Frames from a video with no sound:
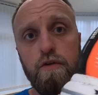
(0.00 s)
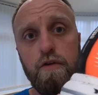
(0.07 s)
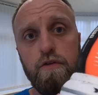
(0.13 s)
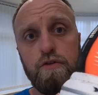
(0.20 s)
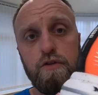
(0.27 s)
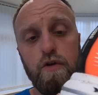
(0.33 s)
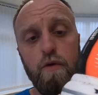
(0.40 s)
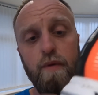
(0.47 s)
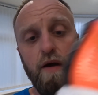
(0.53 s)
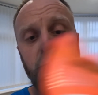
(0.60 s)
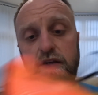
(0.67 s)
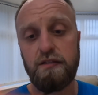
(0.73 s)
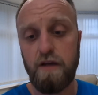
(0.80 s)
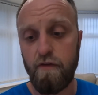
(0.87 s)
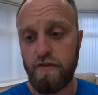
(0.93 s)
doesn't know about
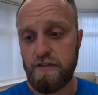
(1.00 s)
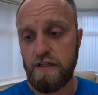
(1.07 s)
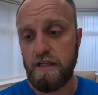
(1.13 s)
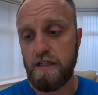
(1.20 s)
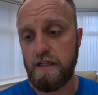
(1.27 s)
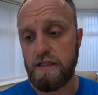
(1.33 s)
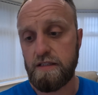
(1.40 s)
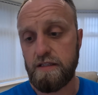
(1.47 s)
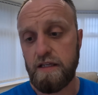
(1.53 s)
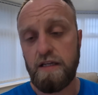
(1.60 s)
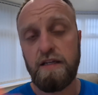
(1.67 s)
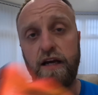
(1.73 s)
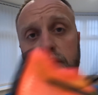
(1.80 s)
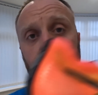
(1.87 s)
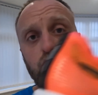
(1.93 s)
this, obviously it's the
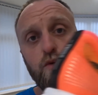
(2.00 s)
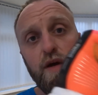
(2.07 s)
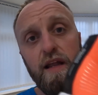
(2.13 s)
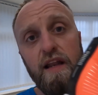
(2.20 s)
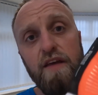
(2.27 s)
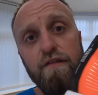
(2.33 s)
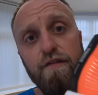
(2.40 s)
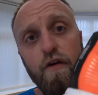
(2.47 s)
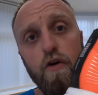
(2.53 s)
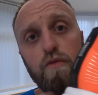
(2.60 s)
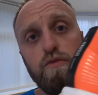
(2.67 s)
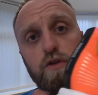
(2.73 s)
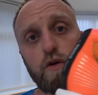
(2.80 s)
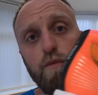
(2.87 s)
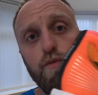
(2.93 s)
Nitro Elite foam,
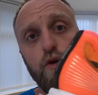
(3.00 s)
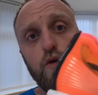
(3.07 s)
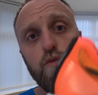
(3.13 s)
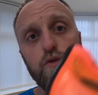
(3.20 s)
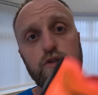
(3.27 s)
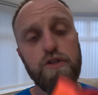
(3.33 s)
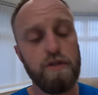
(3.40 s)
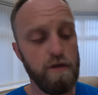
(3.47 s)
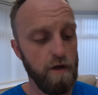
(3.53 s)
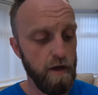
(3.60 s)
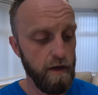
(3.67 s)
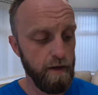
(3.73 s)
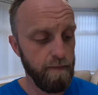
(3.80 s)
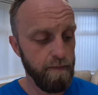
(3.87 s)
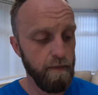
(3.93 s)
so Puma's
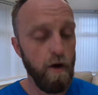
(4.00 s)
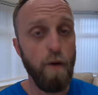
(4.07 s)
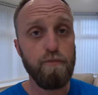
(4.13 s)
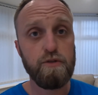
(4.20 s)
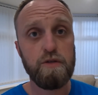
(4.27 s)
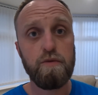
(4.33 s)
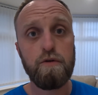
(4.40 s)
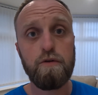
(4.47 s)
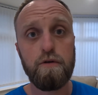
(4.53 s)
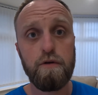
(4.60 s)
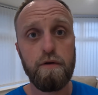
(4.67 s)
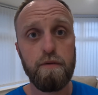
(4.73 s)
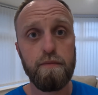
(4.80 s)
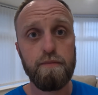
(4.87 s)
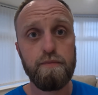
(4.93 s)
optimal
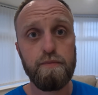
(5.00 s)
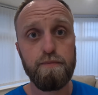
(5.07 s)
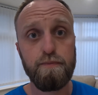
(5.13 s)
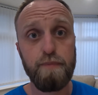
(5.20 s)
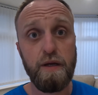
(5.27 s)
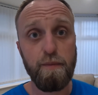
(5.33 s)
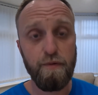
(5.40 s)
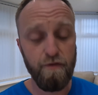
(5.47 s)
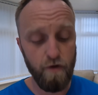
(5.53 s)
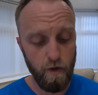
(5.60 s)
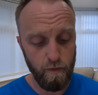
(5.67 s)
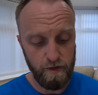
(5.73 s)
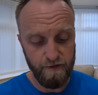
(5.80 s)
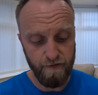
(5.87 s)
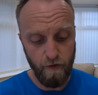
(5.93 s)
peak
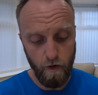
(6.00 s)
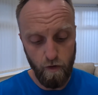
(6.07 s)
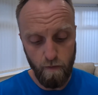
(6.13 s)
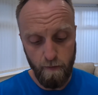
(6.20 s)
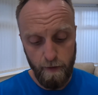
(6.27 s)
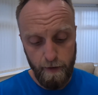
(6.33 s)
performance foam.